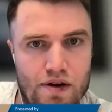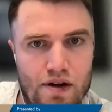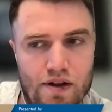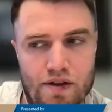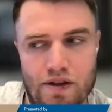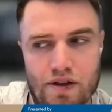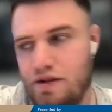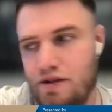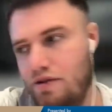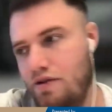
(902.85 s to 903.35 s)

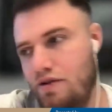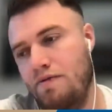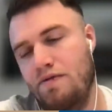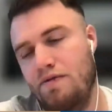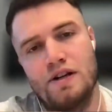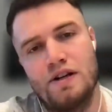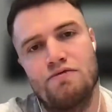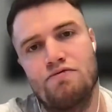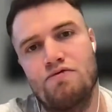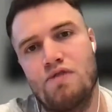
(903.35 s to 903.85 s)
and this group
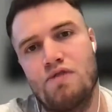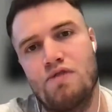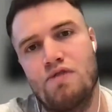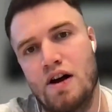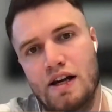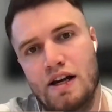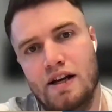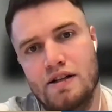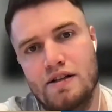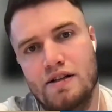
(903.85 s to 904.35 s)
finds
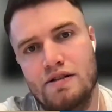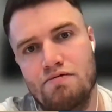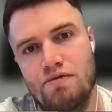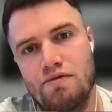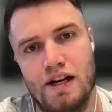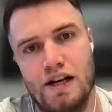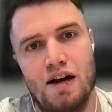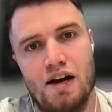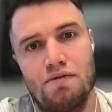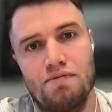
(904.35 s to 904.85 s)
running has
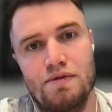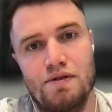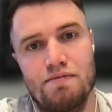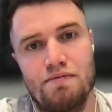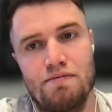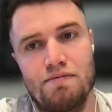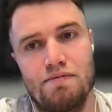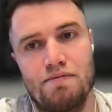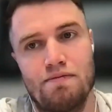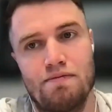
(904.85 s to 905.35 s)
really helped
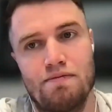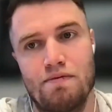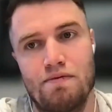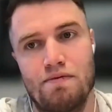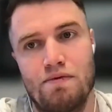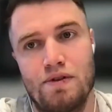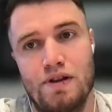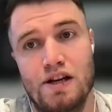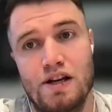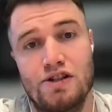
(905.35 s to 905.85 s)
them with
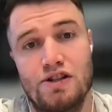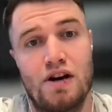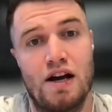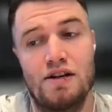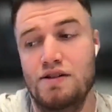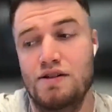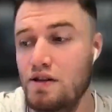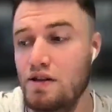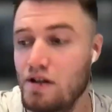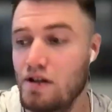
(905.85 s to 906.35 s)
their
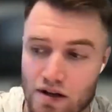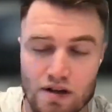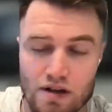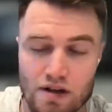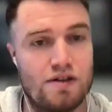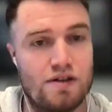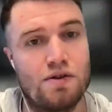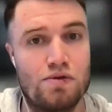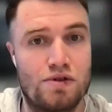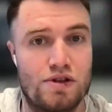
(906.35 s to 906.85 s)
stress.
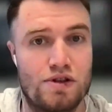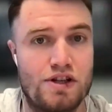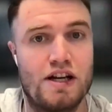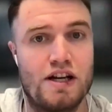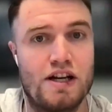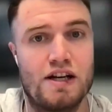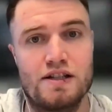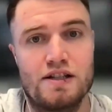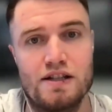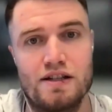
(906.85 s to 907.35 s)
So we'll
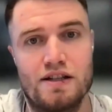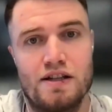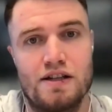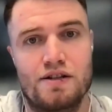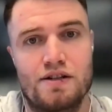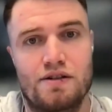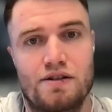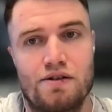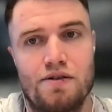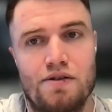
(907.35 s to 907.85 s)
suggest it to this
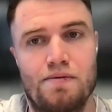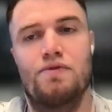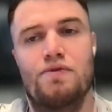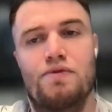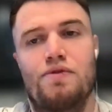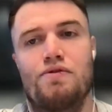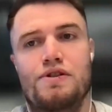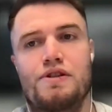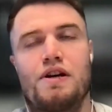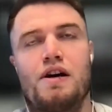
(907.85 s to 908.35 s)
group, and we'll do
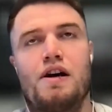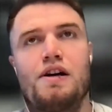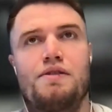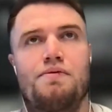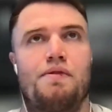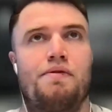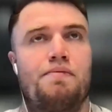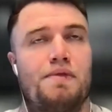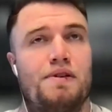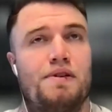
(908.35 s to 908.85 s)
research.
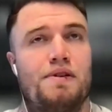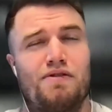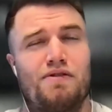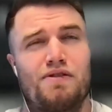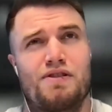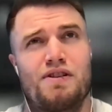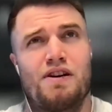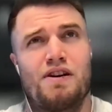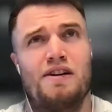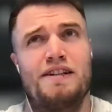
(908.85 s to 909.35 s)
We've been doing
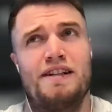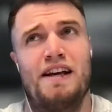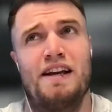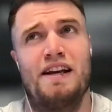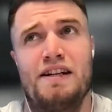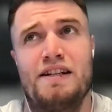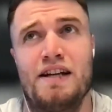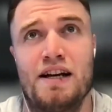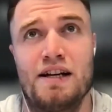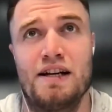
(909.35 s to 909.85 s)
research in the
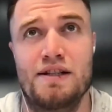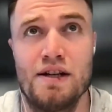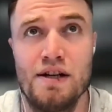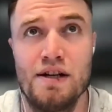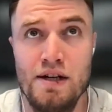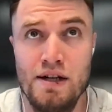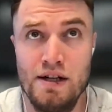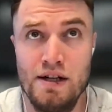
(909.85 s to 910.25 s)
NHS.